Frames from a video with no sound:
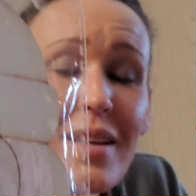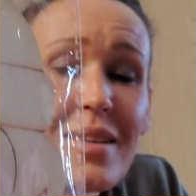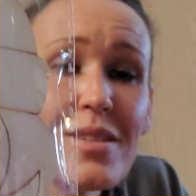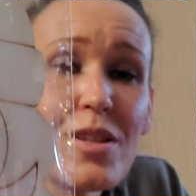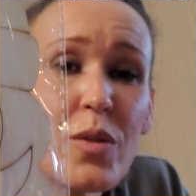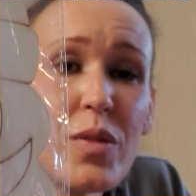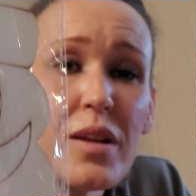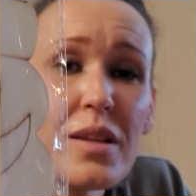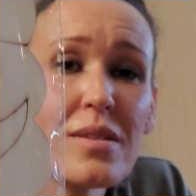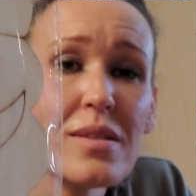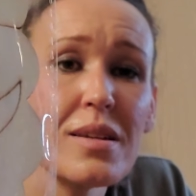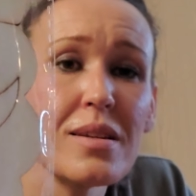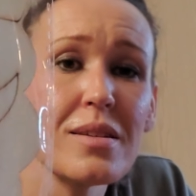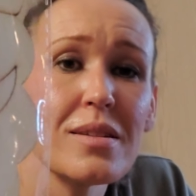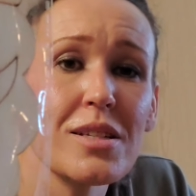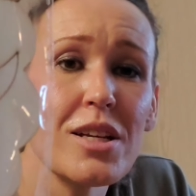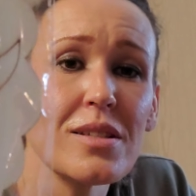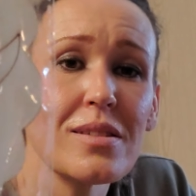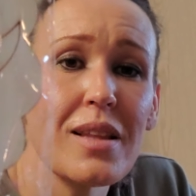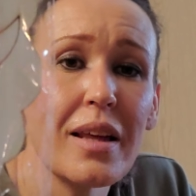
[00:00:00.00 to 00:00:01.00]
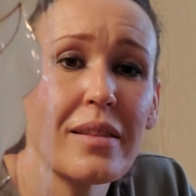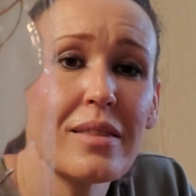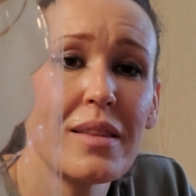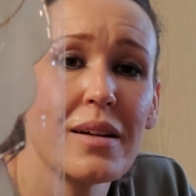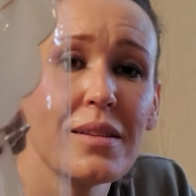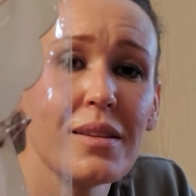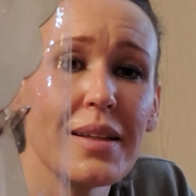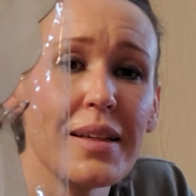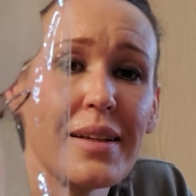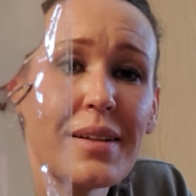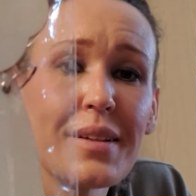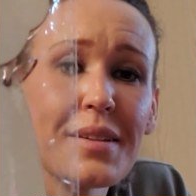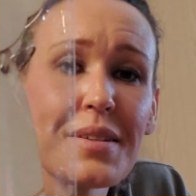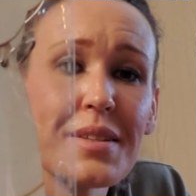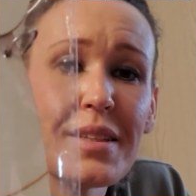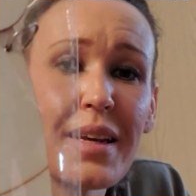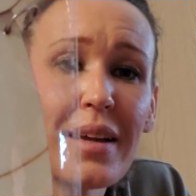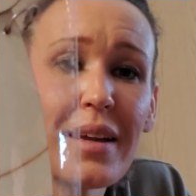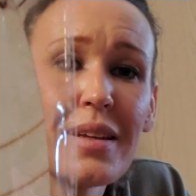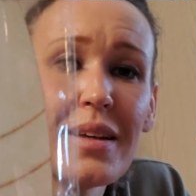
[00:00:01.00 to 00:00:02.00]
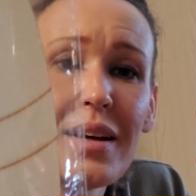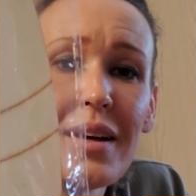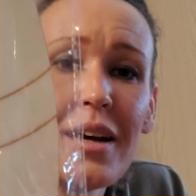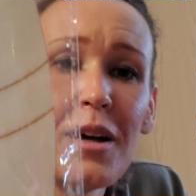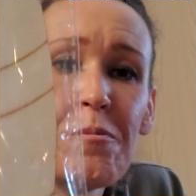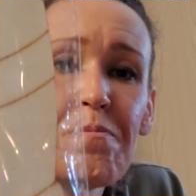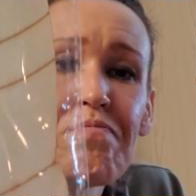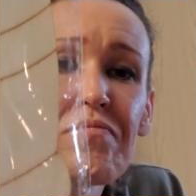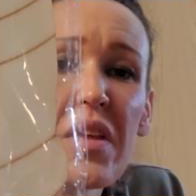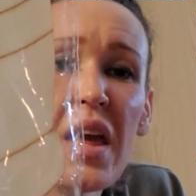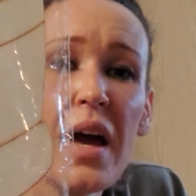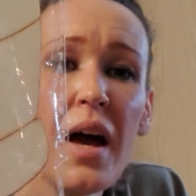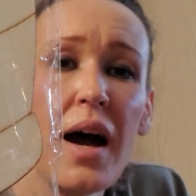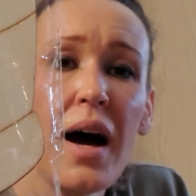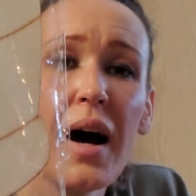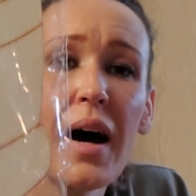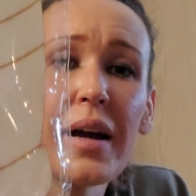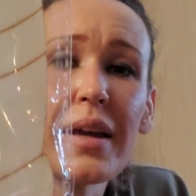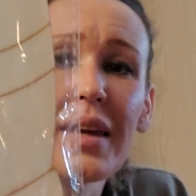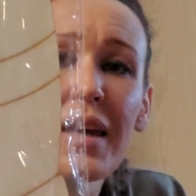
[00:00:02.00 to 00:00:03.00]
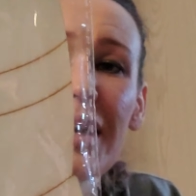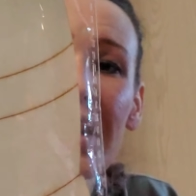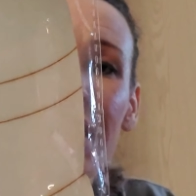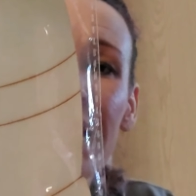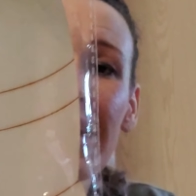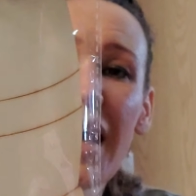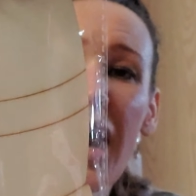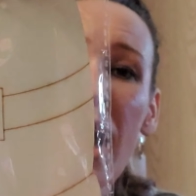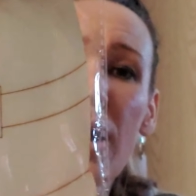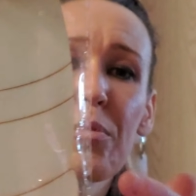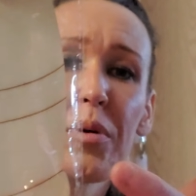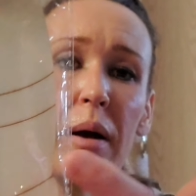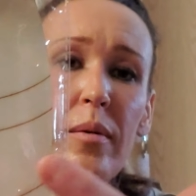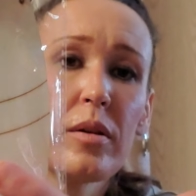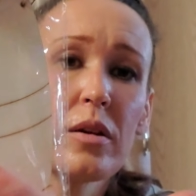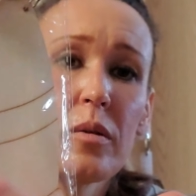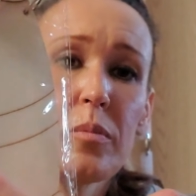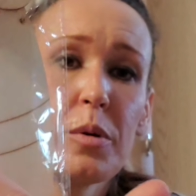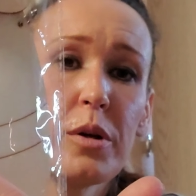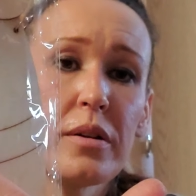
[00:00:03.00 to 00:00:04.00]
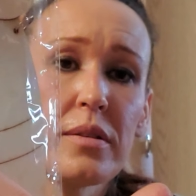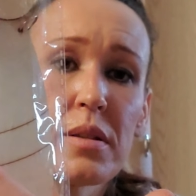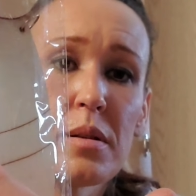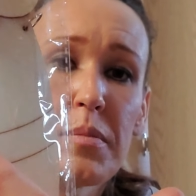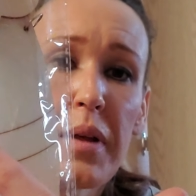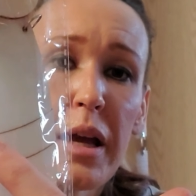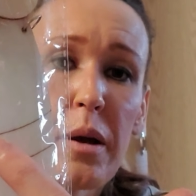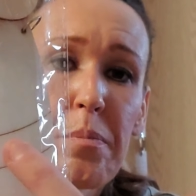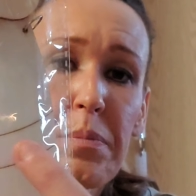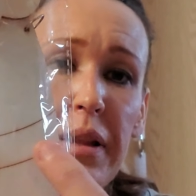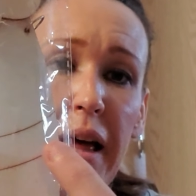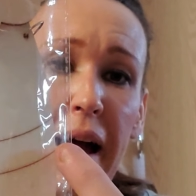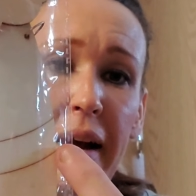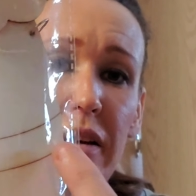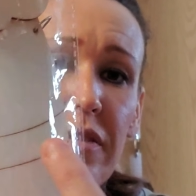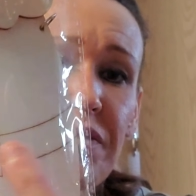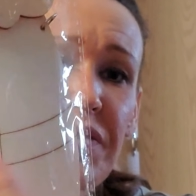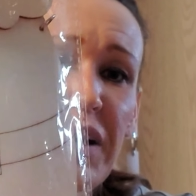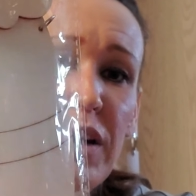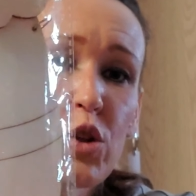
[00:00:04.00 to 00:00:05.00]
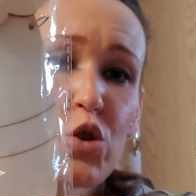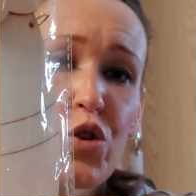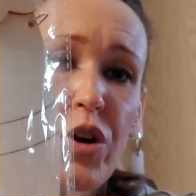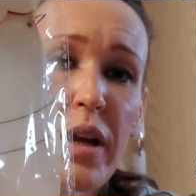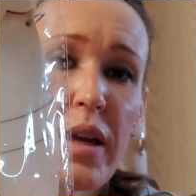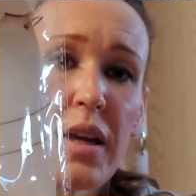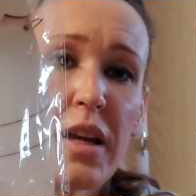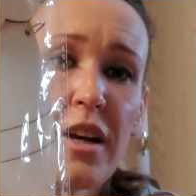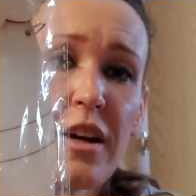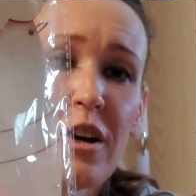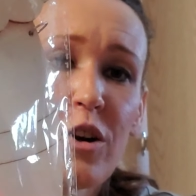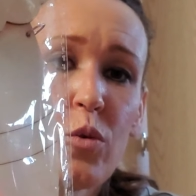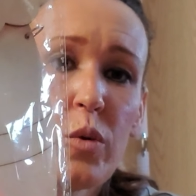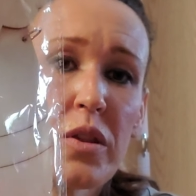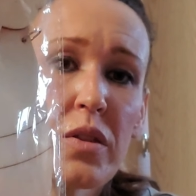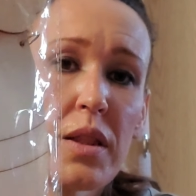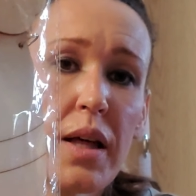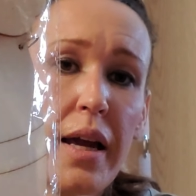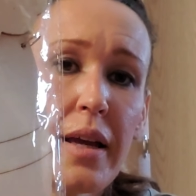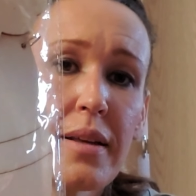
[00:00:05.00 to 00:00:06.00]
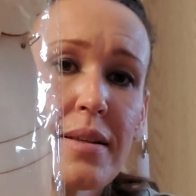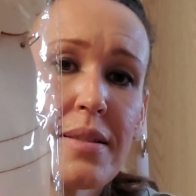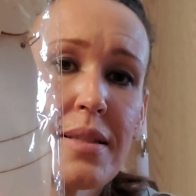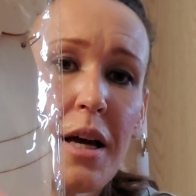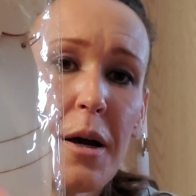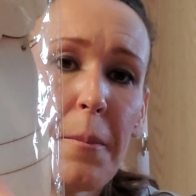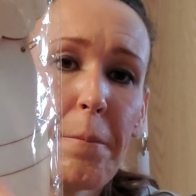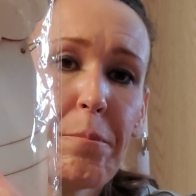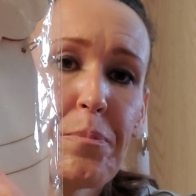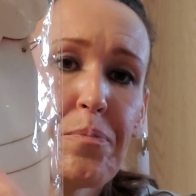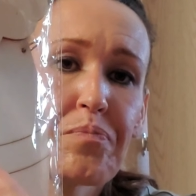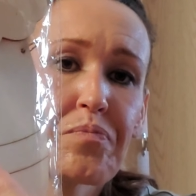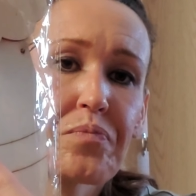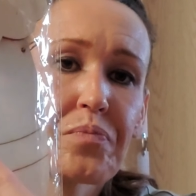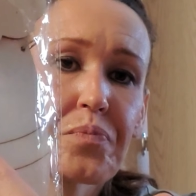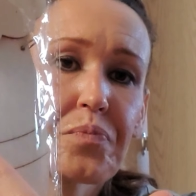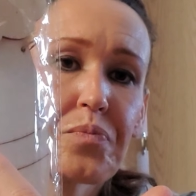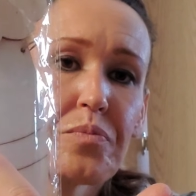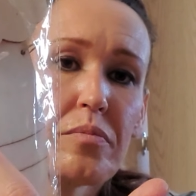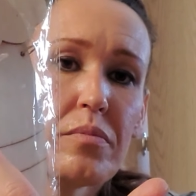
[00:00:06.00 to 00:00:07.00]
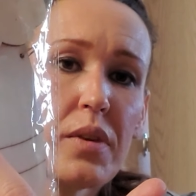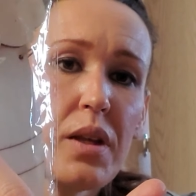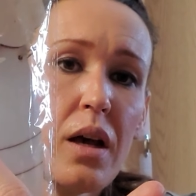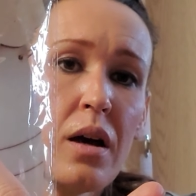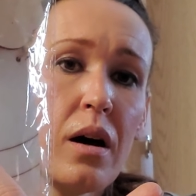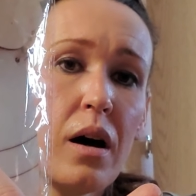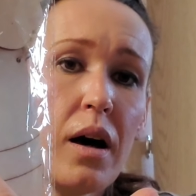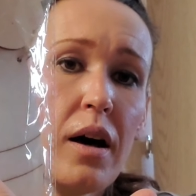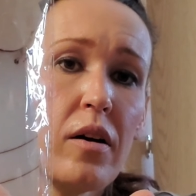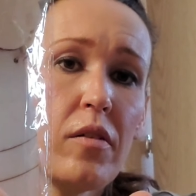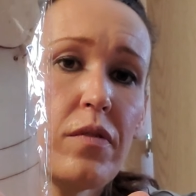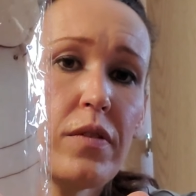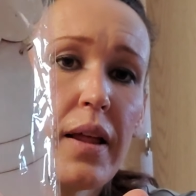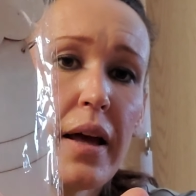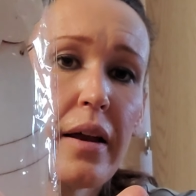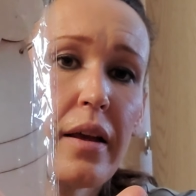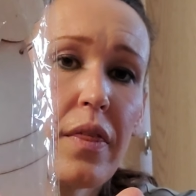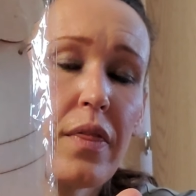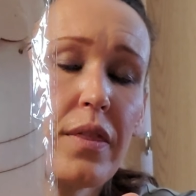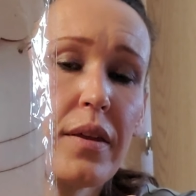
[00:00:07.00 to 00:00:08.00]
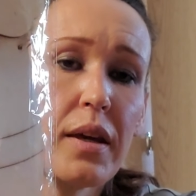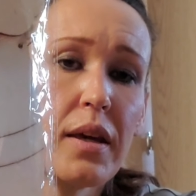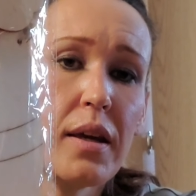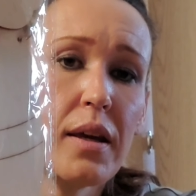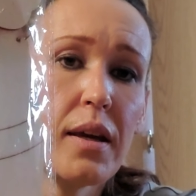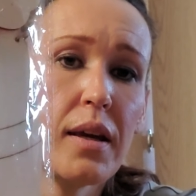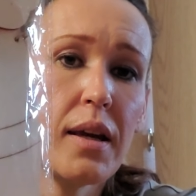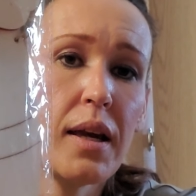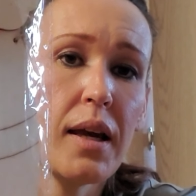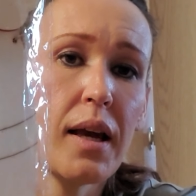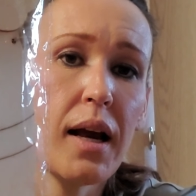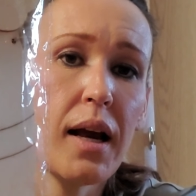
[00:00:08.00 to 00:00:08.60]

So this is just like the linked Santa. Again, I probably would put some like black felt right here with like some of like the